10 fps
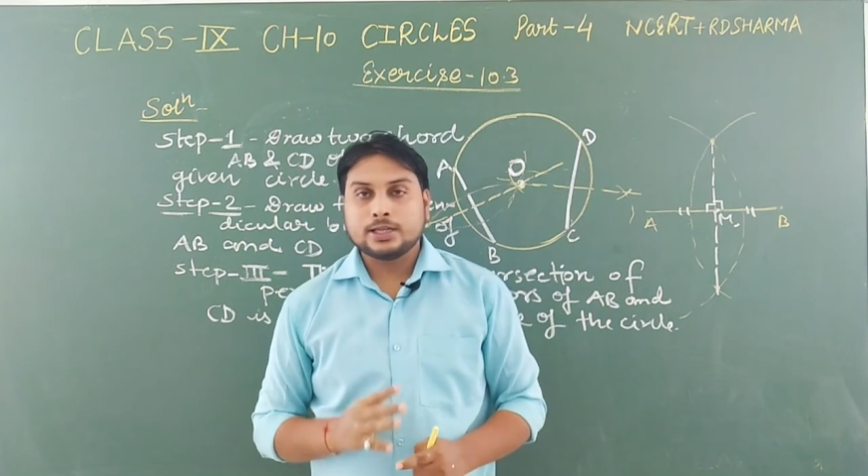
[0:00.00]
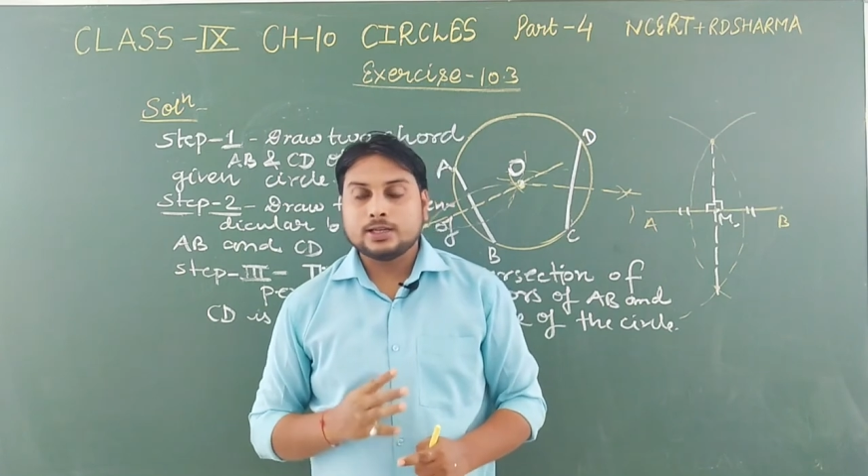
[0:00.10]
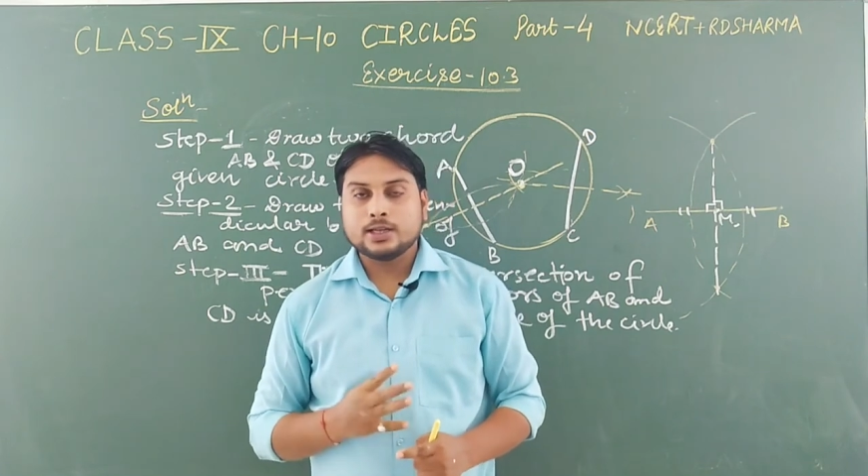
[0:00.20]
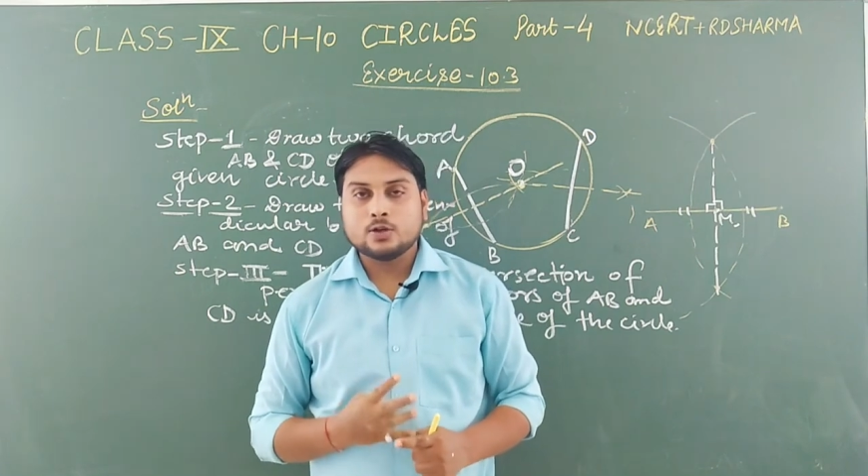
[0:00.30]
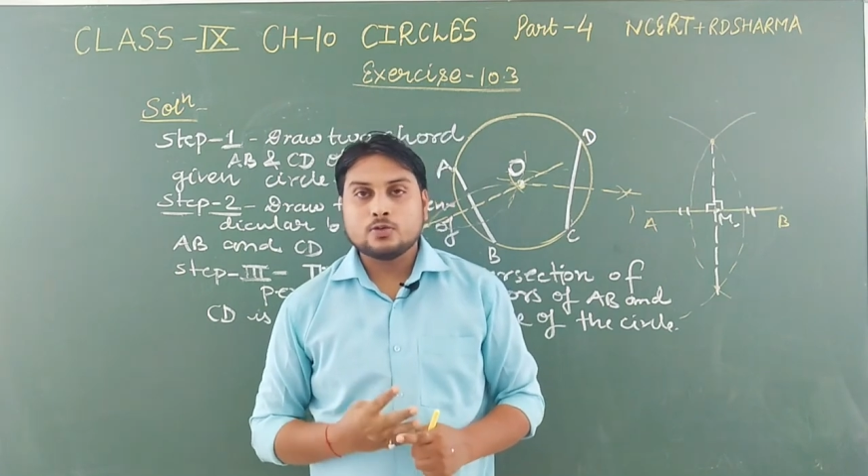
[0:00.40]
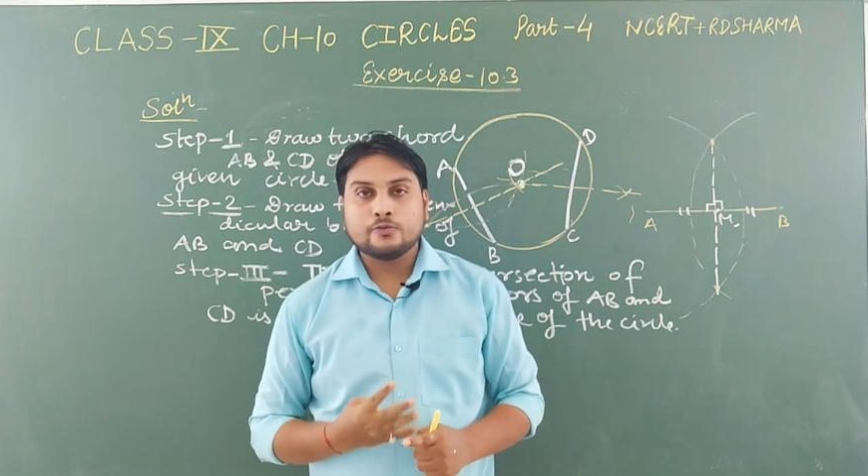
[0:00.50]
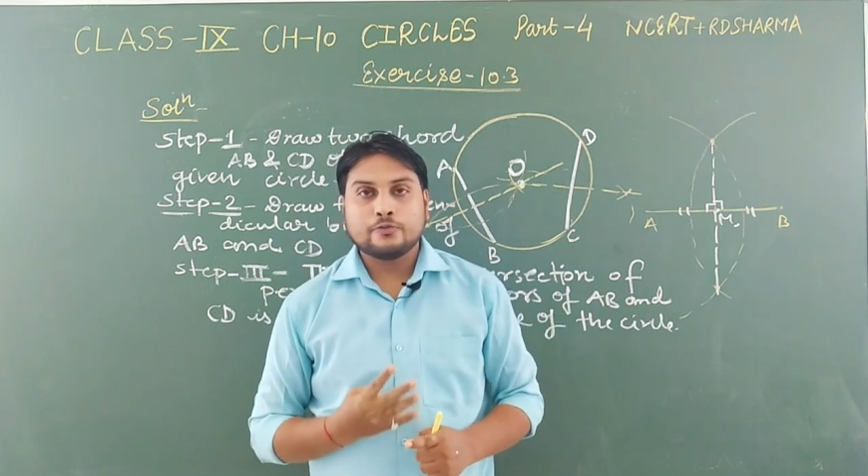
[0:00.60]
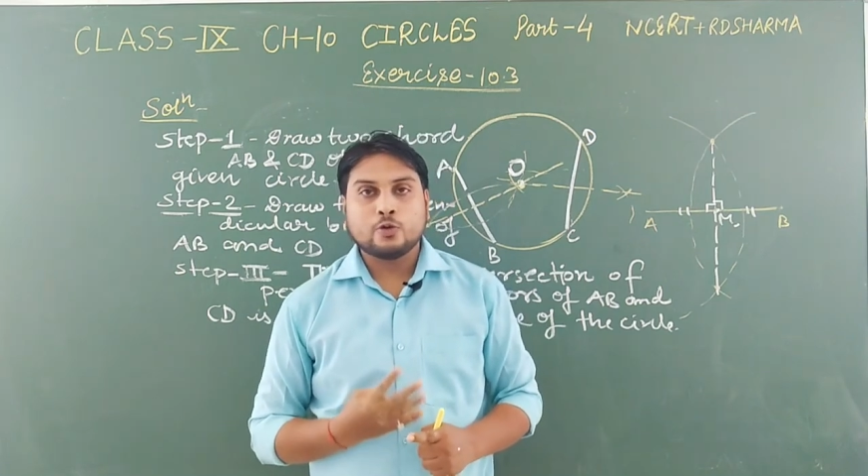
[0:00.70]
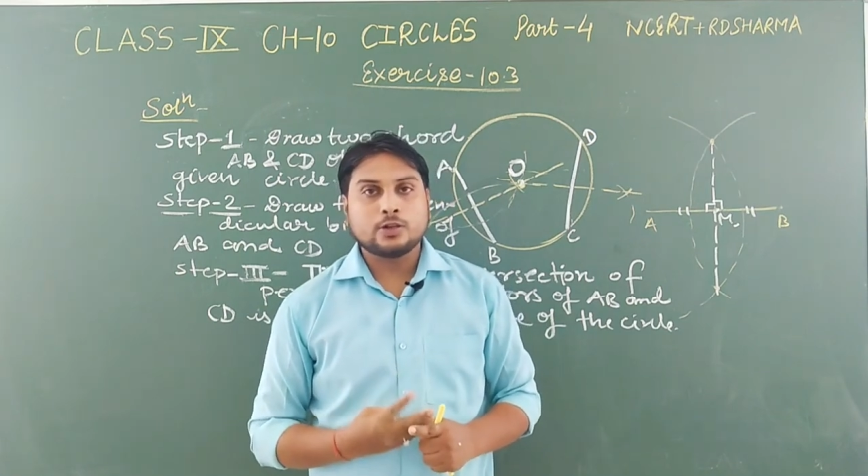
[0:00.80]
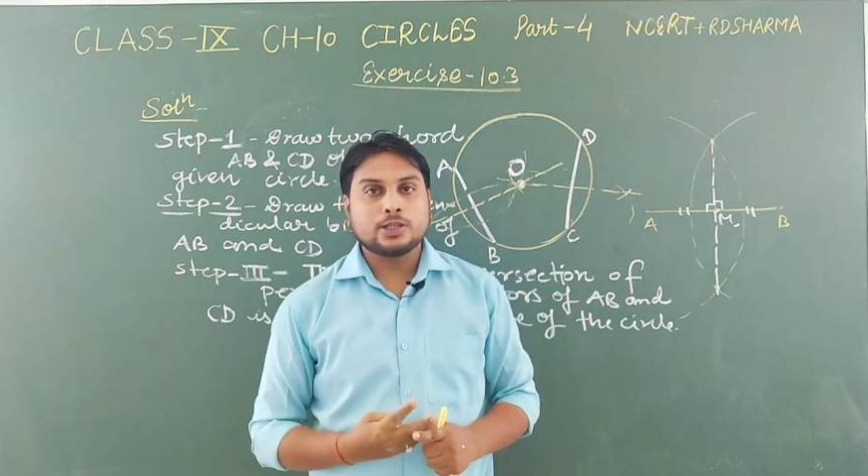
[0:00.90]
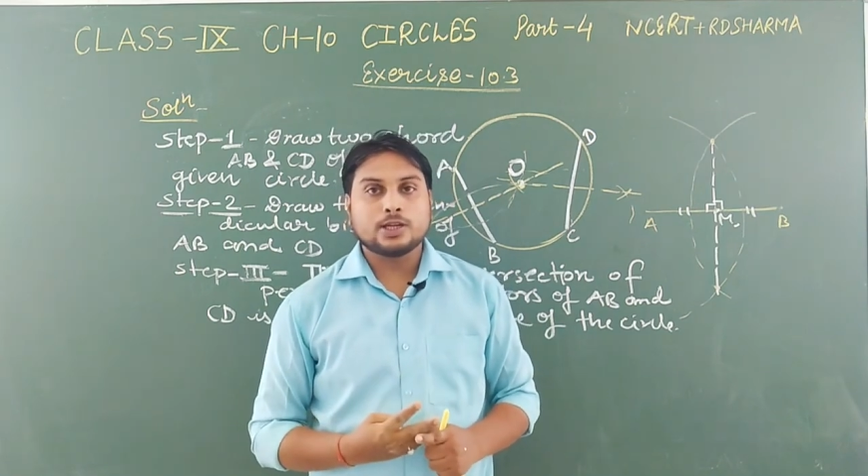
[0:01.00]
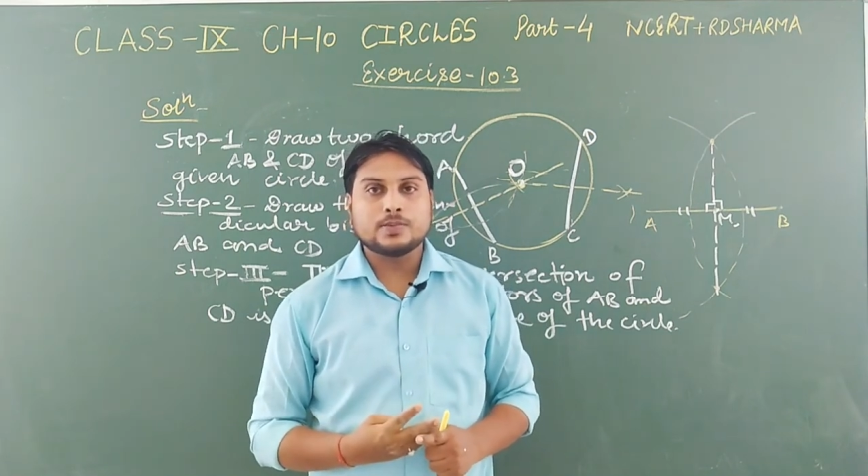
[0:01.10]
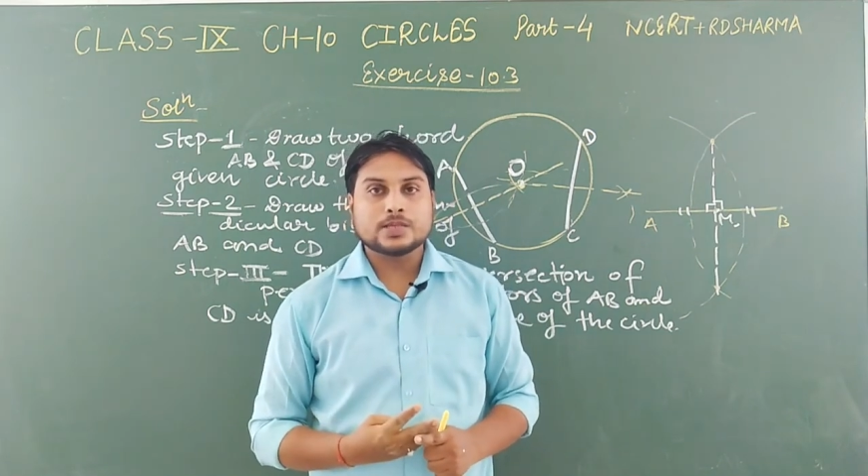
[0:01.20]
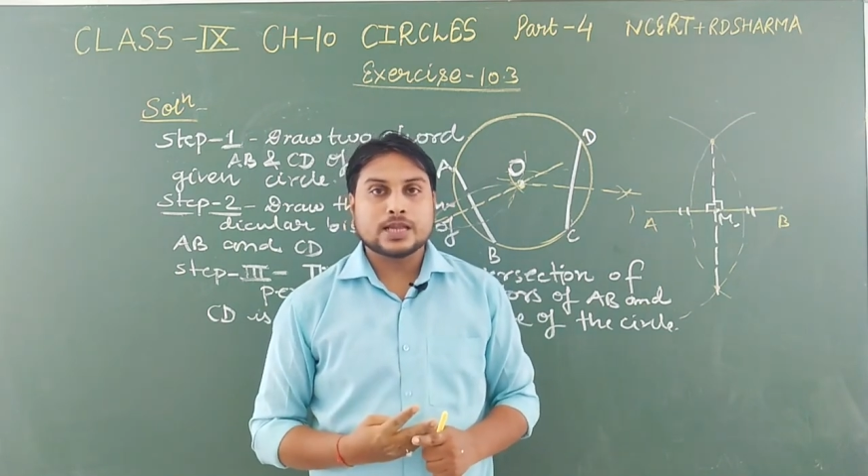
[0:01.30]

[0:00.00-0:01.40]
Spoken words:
till now 4 theorems